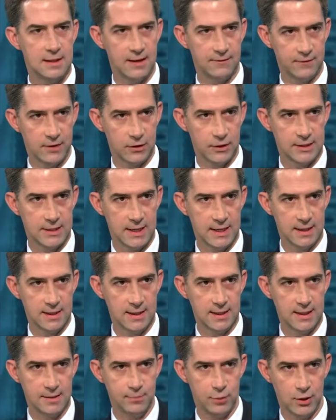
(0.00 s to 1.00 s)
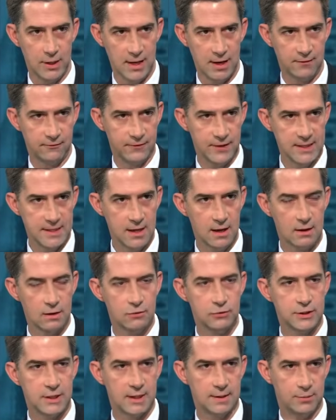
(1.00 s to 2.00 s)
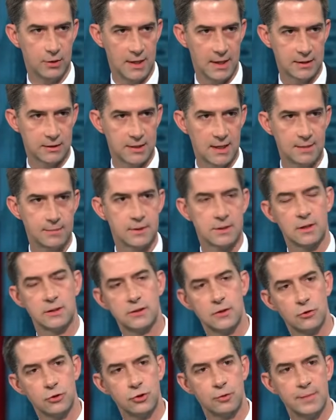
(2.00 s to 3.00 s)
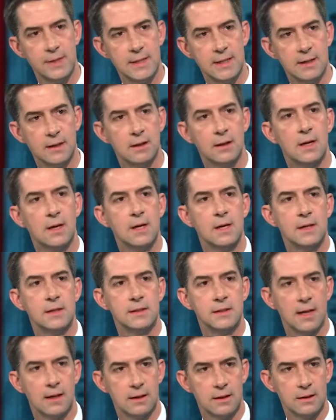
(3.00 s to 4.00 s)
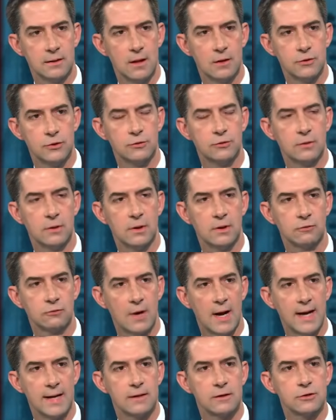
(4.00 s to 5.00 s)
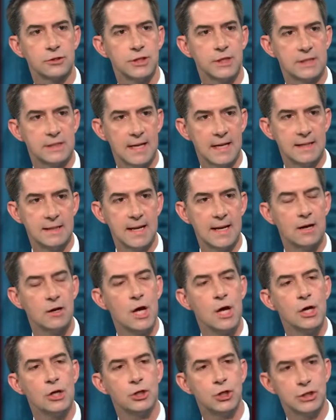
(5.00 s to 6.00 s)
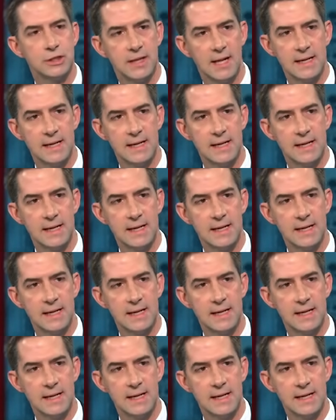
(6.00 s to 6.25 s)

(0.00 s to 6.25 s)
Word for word: it that very day. He put out videos and he put out statements on social media telling those uh, rioters to stand down, just